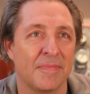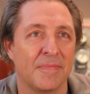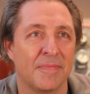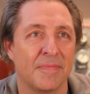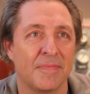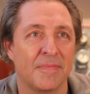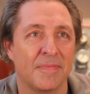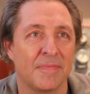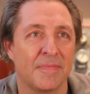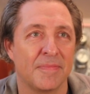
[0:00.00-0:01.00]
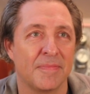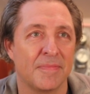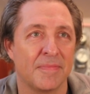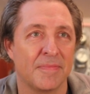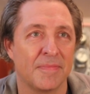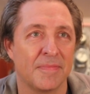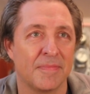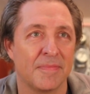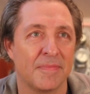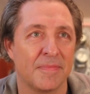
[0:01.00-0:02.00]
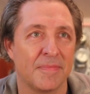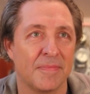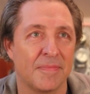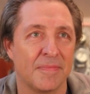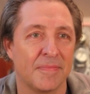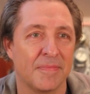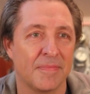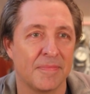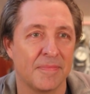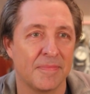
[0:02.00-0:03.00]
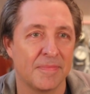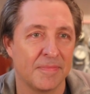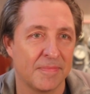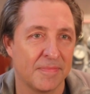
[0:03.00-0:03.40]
[no speech]